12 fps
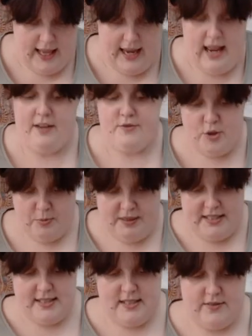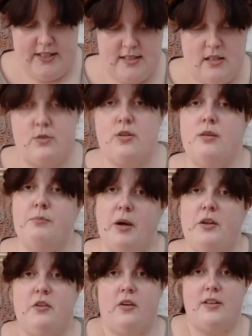And I have 2 pieces of it because I'll do them
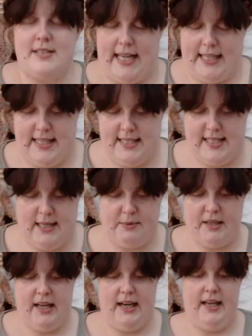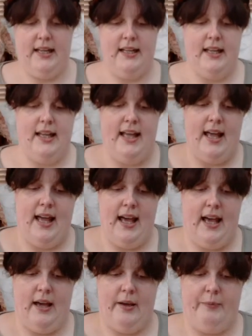both on exactly the same colour
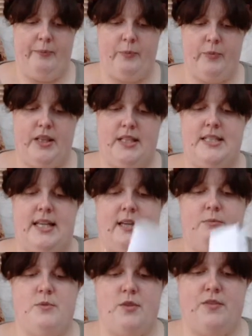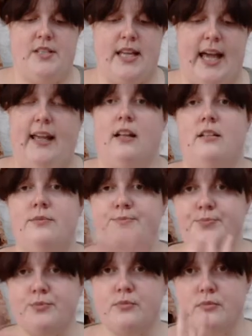with the same sort of scale
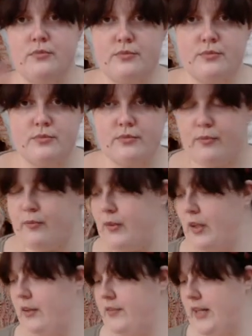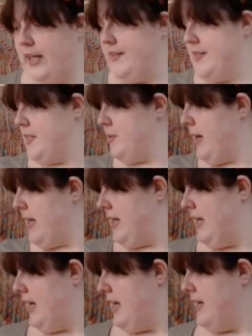of the leaves as well.